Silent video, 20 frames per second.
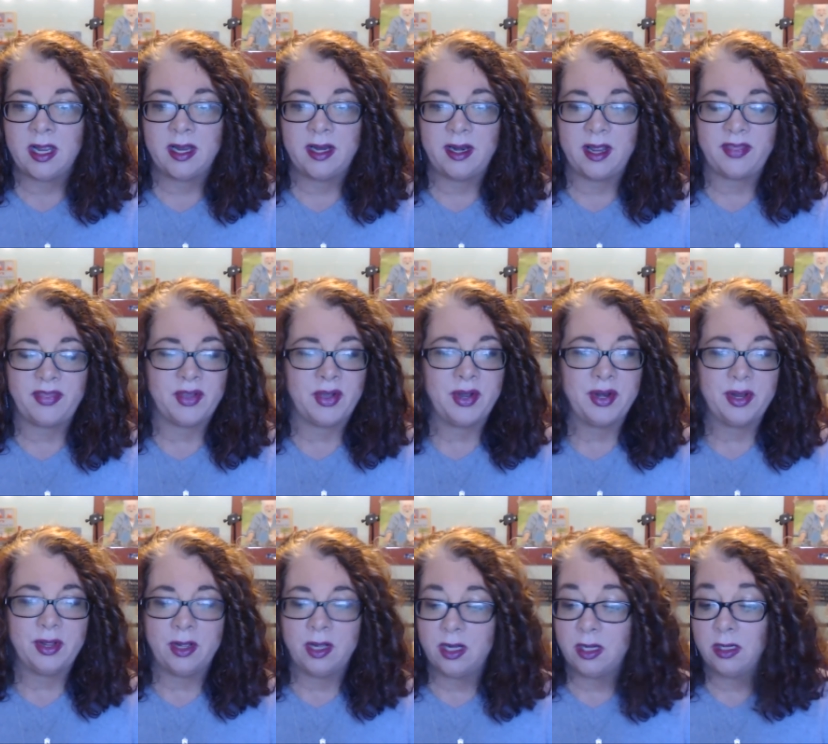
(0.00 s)
And I
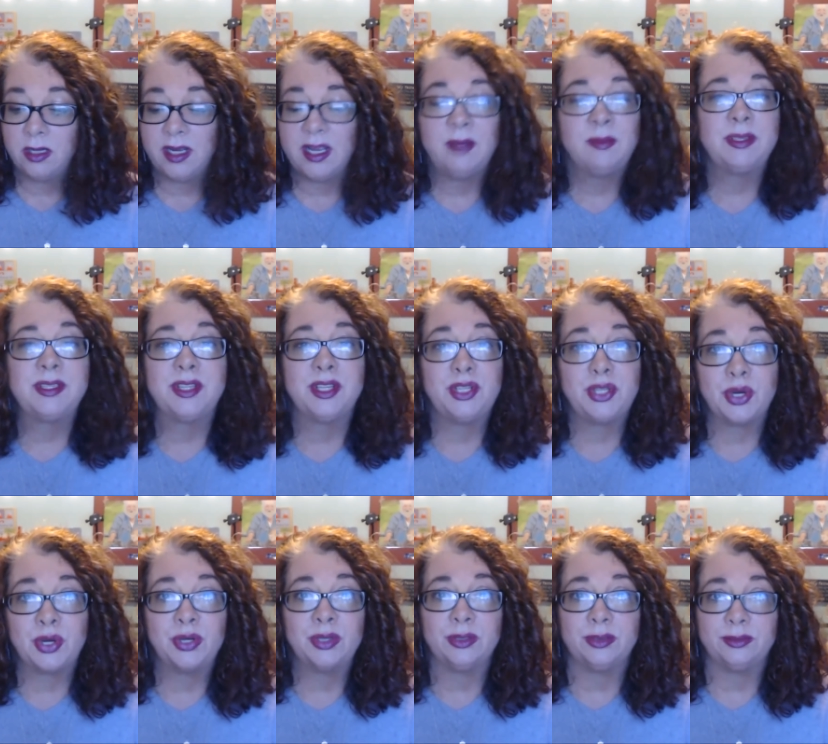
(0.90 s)
thought, it was the
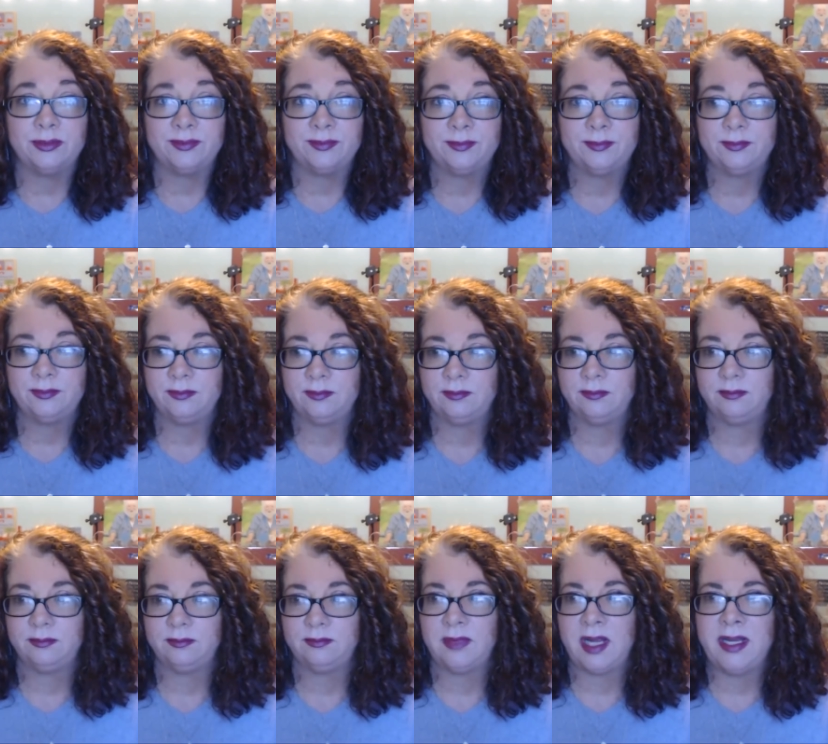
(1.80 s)
journal.
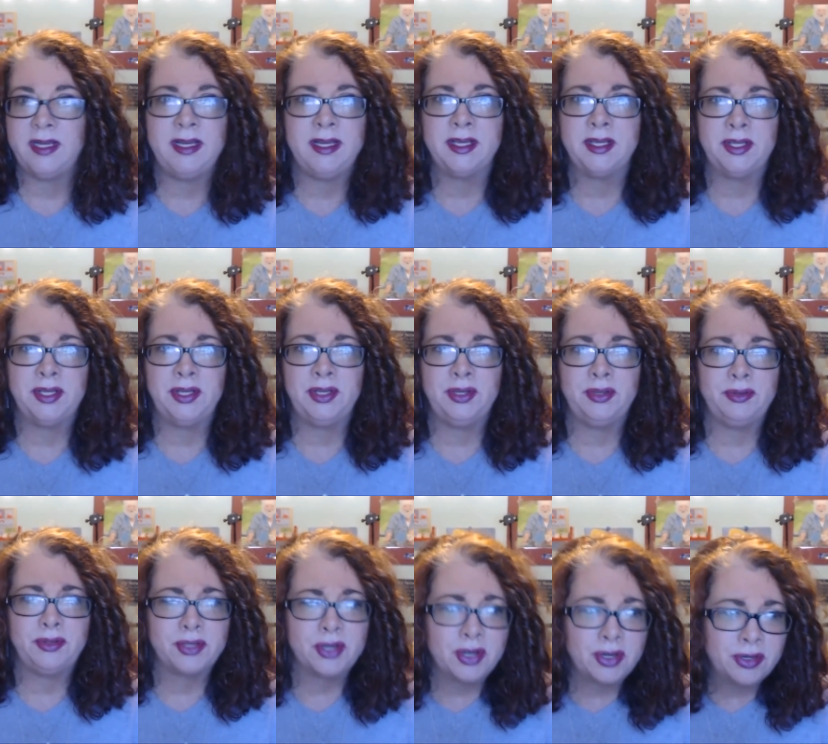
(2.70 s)
I needed a
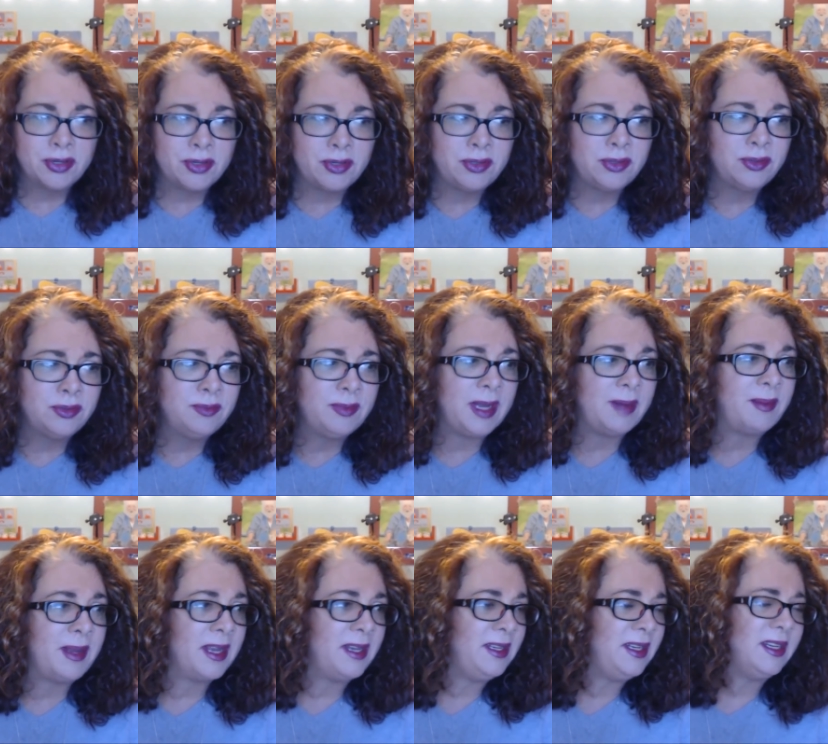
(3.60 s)
new journal.
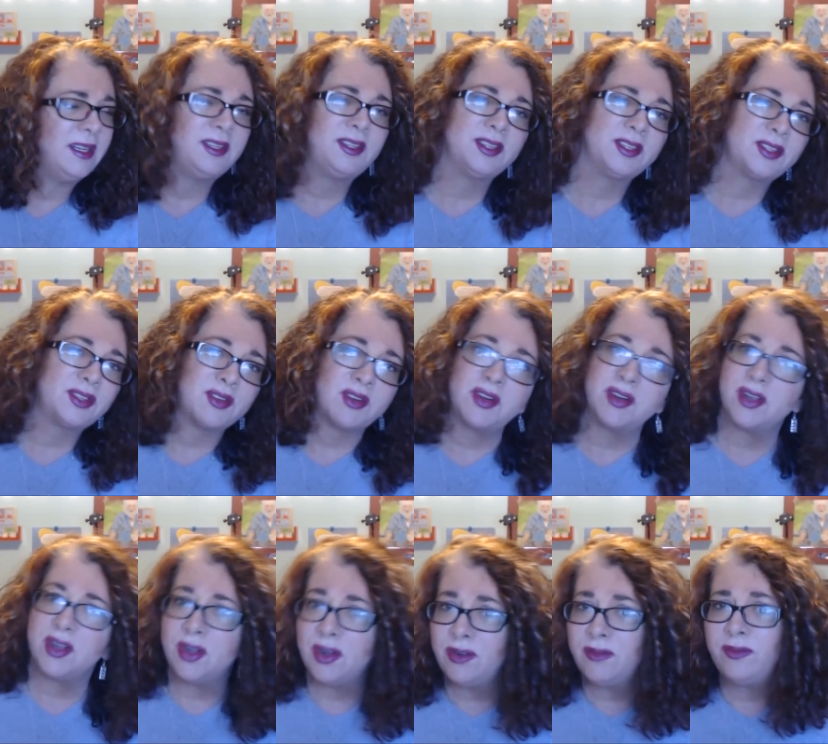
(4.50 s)
Maybe I needed to
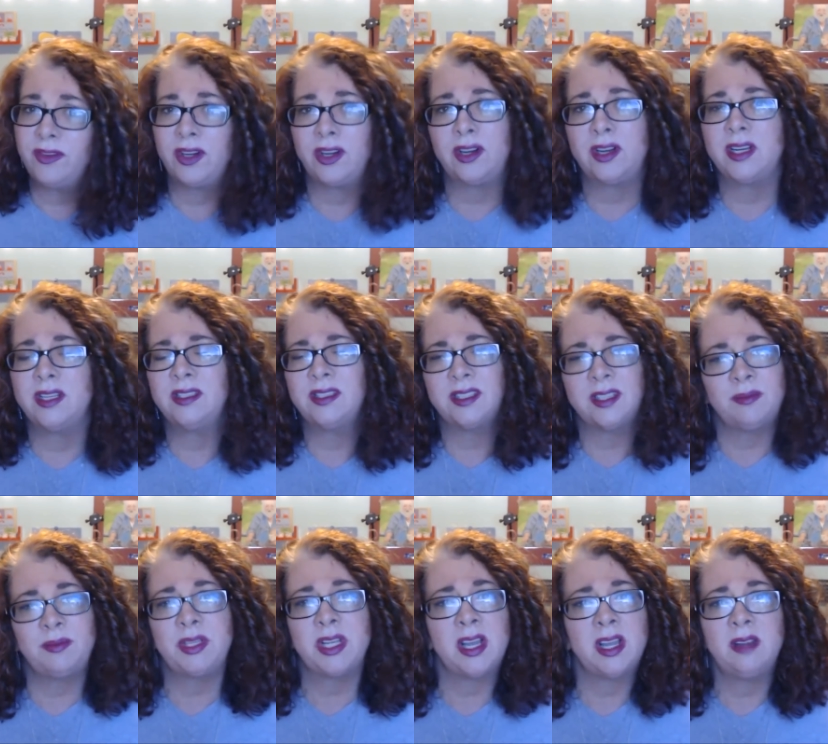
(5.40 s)
start over. And
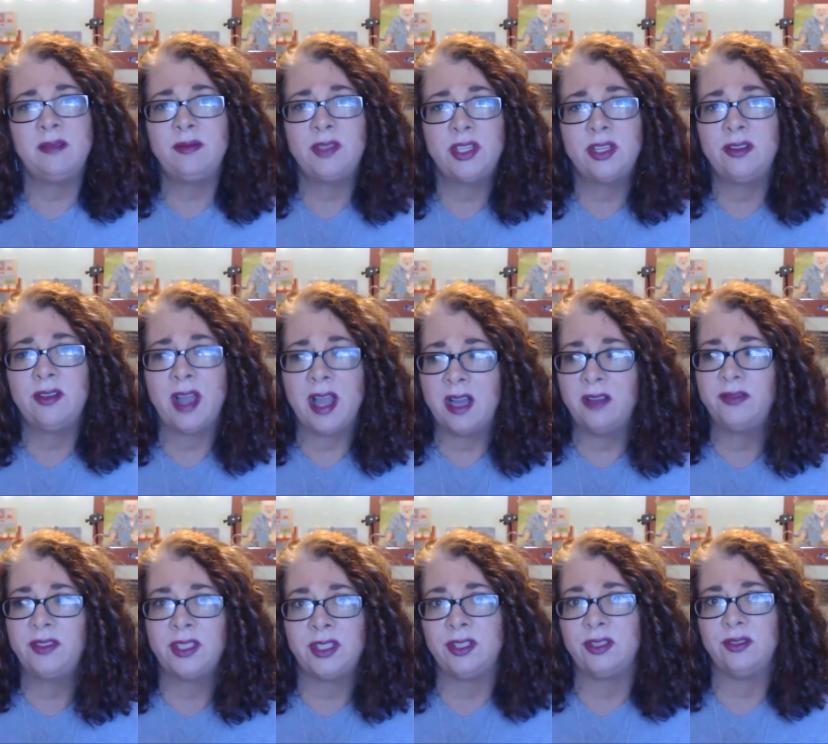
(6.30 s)
sometimes you
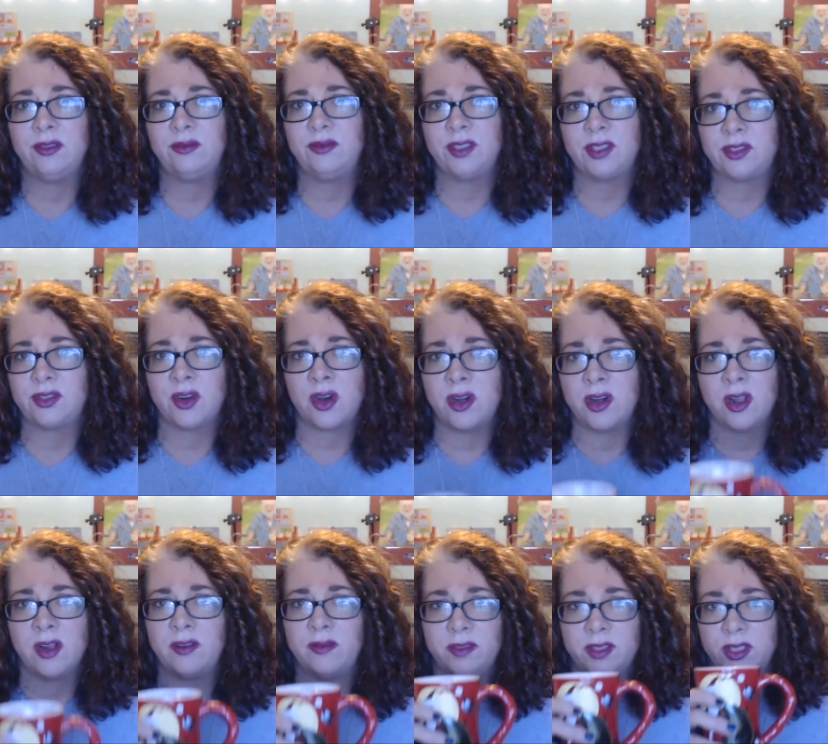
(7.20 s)
have to
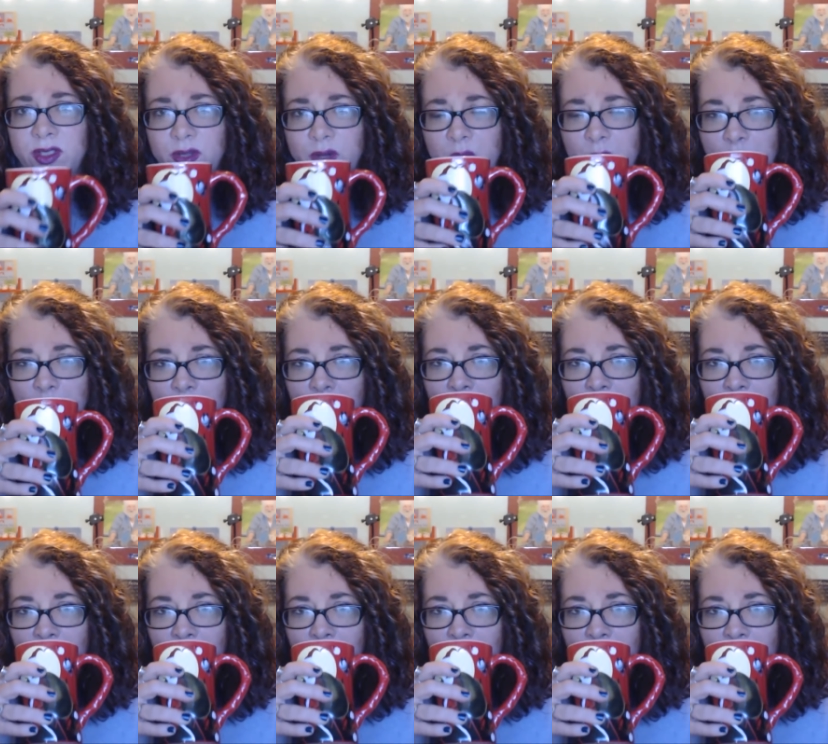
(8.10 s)
start over.